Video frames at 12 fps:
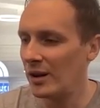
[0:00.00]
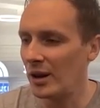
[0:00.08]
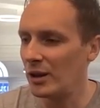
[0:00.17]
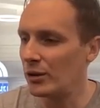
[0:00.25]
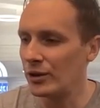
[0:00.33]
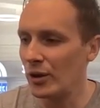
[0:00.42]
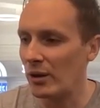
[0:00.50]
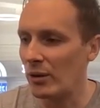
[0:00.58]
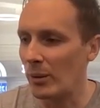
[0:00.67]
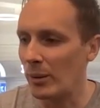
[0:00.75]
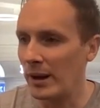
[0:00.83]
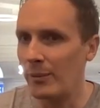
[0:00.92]
no, you're entirely
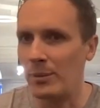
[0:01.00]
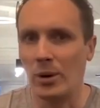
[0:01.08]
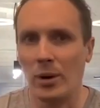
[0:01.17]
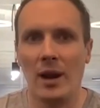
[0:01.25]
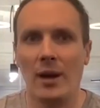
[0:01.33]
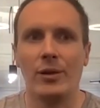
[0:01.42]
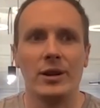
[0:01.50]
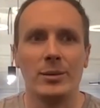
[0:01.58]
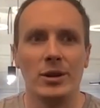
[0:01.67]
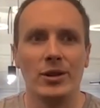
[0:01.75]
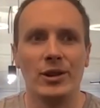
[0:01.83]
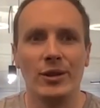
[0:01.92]
right. We have built a lovely
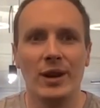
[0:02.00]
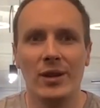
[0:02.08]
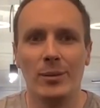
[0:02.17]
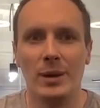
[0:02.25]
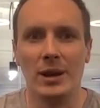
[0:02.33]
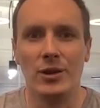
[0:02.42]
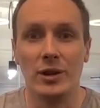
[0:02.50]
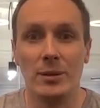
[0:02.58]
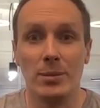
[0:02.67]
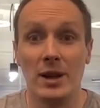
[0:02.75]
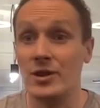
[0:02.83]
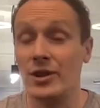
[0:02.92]
community around the Million
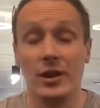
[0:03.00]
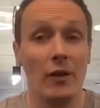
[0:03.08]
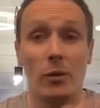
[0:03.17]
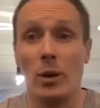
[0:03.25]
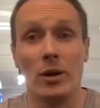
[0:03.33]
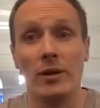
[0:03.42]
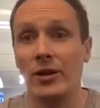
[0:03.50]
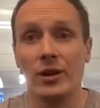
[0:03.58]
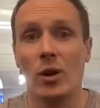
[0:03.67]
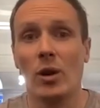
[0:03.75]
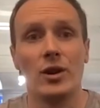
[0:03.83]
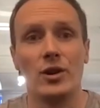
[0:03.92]
Tree Pledge, there's a lovely one around
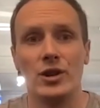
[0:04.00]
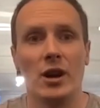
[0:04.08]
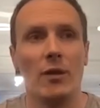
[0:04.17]
Ecologi.